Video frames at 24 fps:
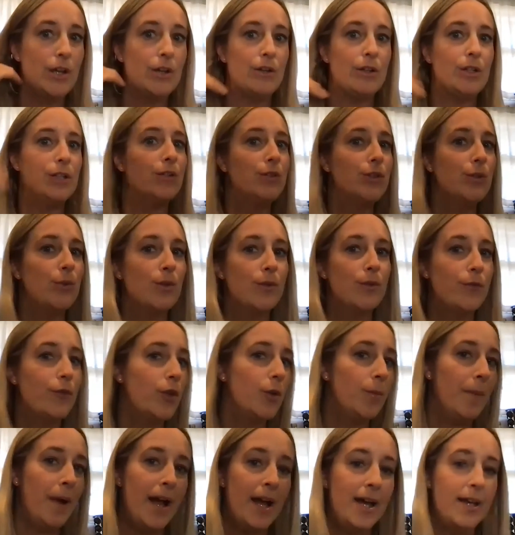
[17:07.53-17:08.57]
you do a full
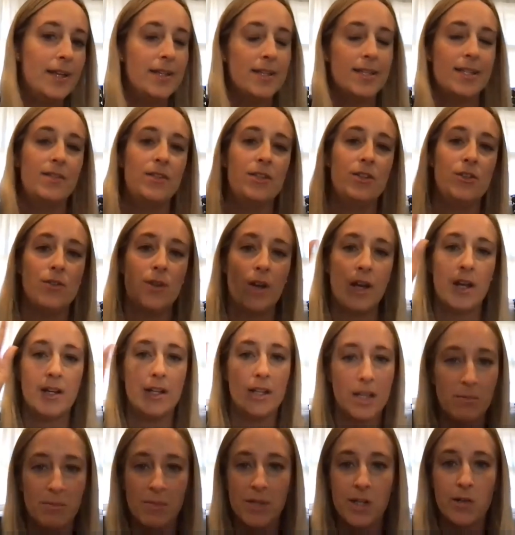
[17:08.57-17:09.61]
mass and then you kind of
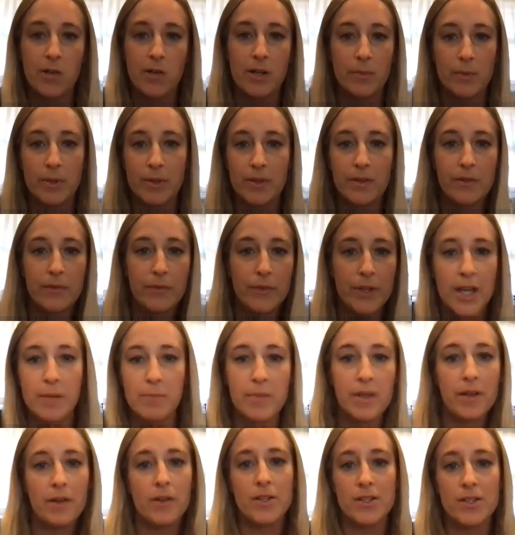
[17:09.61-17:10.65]
get married within 10
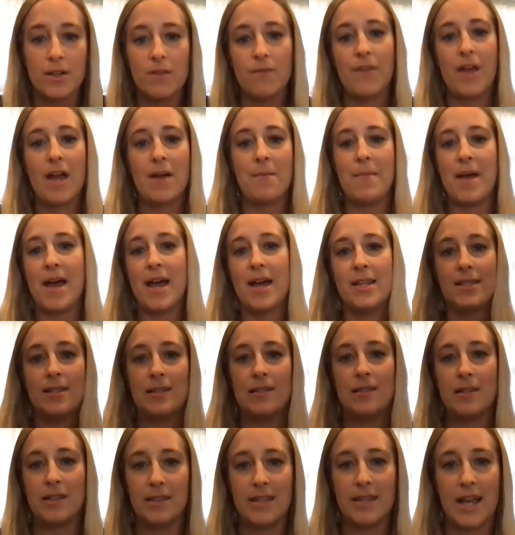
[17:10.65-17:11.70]
minutes of that mass
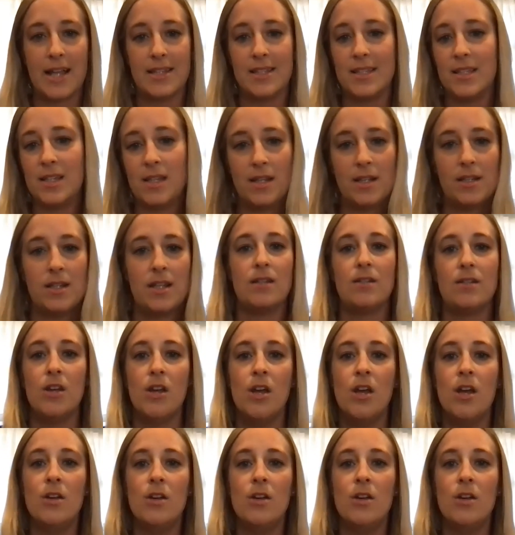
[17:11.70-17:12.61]
and like that's it and